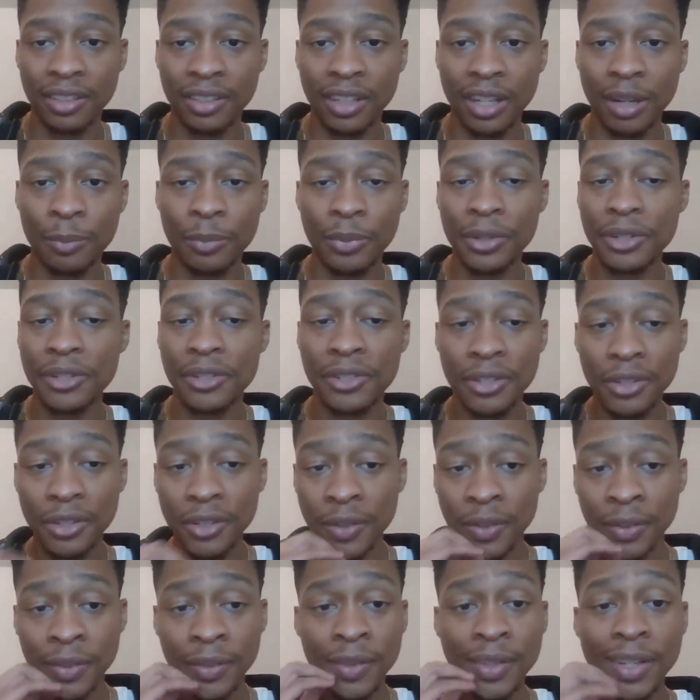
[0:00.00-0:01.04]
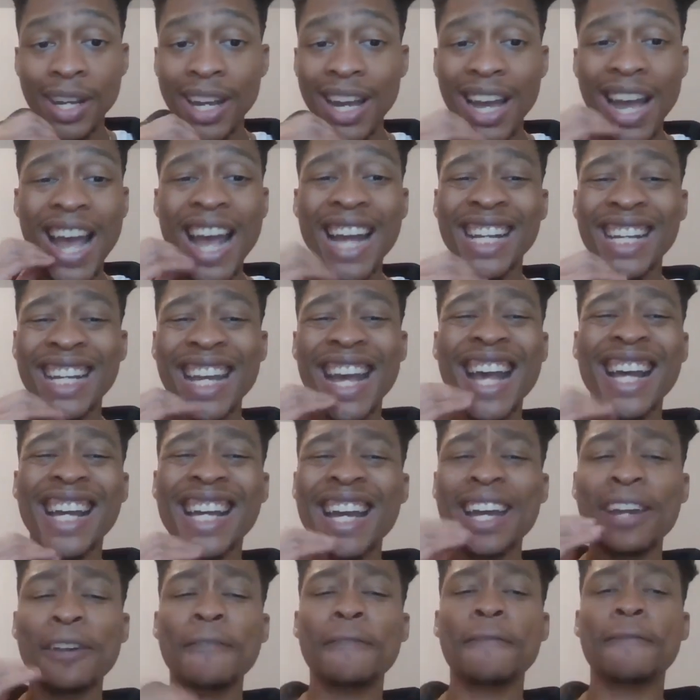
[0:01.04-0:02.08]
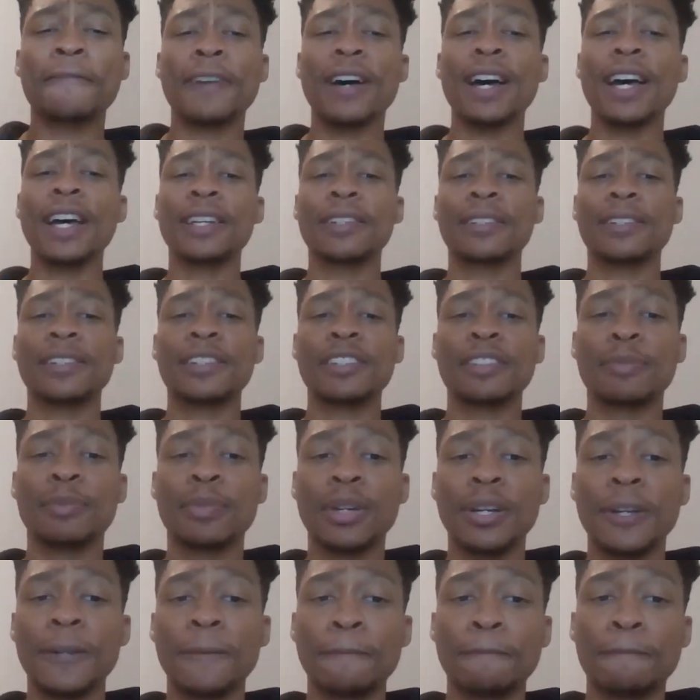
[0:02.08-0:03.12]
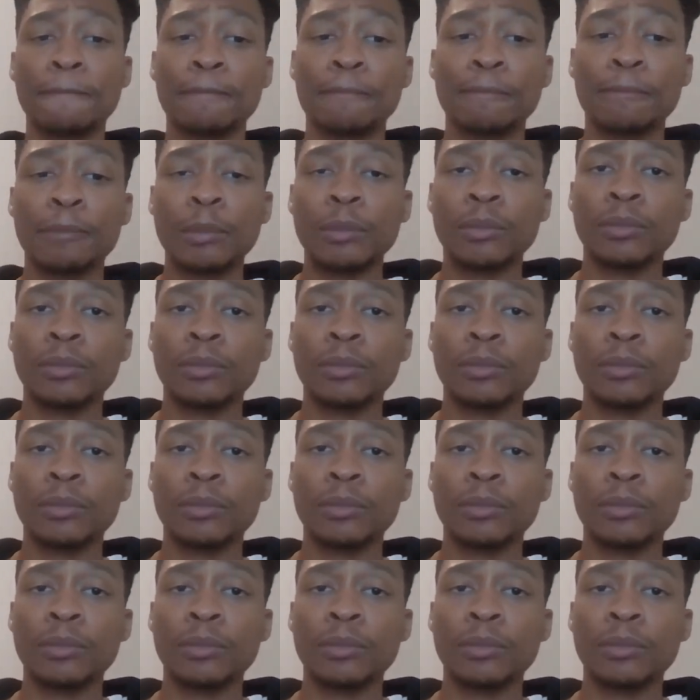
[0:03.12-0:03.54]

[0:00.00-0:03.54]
I'm pretty sure, I gotta find this, but